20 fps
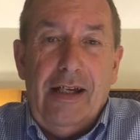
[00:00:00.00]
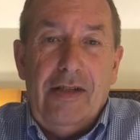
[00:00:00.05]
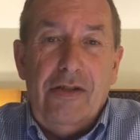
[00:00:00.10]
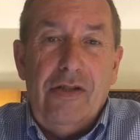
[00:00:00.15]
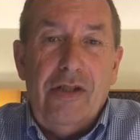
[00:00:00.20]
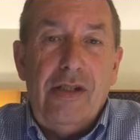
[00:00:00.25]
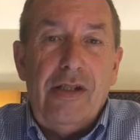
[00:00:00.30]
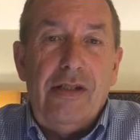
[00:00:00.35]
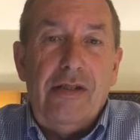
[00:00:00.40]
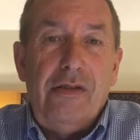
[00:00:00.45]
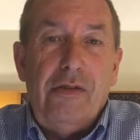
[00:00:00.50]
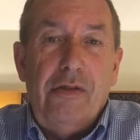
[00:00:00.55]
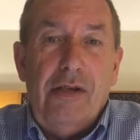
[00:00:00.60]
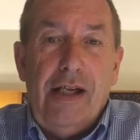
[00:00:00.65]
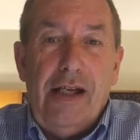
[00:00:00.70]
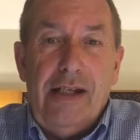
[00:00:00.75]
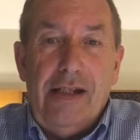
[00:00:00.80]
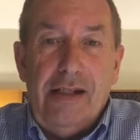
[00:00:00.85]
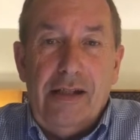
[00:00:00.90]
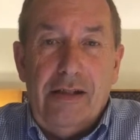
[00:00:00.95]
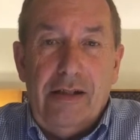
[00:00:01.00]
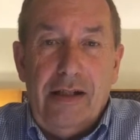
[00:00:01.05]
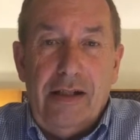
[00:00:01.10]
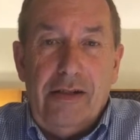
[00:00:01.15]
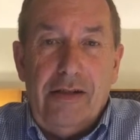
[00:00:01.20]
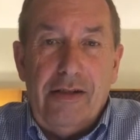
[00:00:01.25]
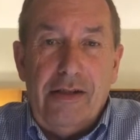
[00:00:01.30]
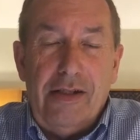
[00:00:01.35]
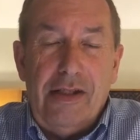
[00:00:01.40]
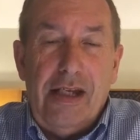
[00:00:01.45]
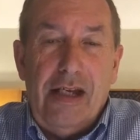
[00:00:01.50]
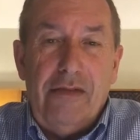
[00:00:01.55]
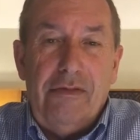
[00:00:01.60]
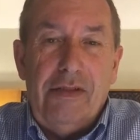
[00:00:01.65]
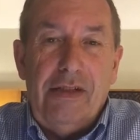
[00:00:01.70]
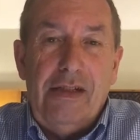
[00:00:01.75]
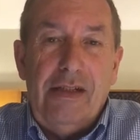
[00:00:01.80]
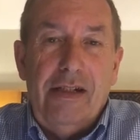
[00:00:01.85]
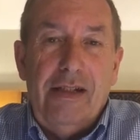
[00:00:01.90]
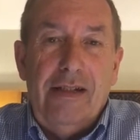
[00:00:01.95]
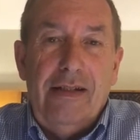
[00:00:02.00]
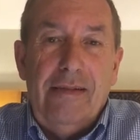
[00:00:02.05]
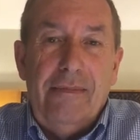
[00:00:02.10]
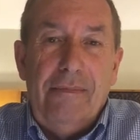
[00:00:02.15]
just go ahead and click on 7